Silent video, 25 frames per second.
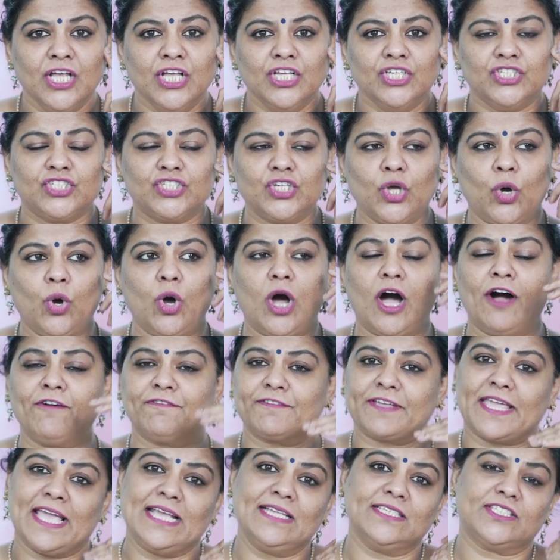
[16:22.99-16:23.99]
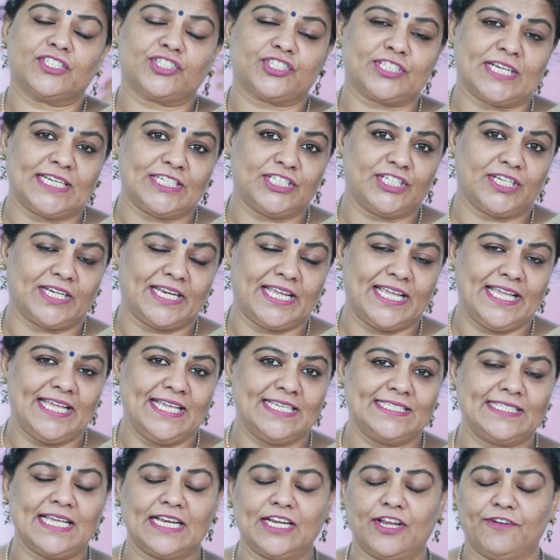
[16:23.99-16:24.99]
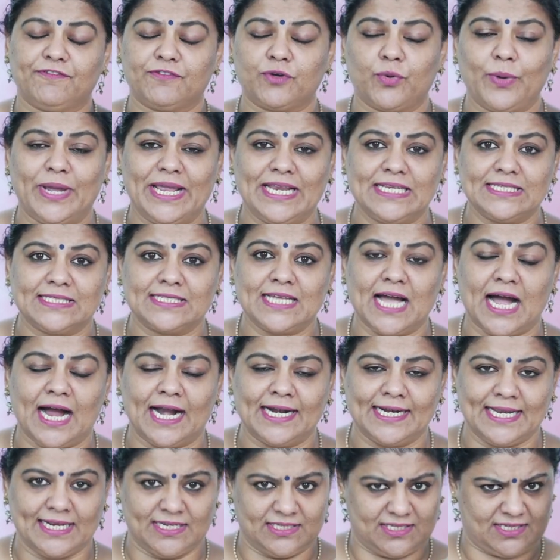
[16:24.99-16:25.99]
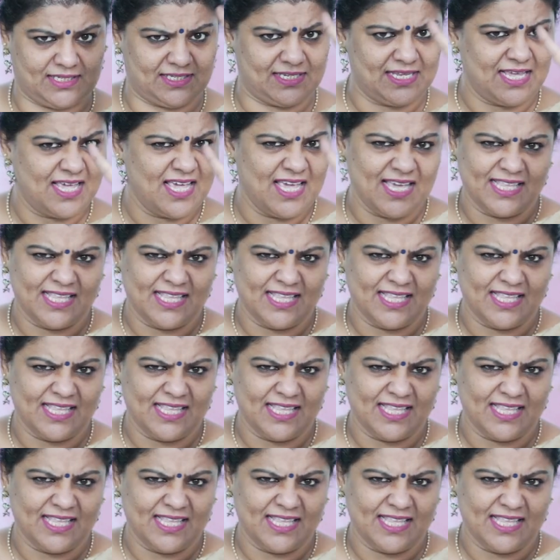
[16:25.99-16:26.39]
So, of King's Treasuries and of Queen's Gardens,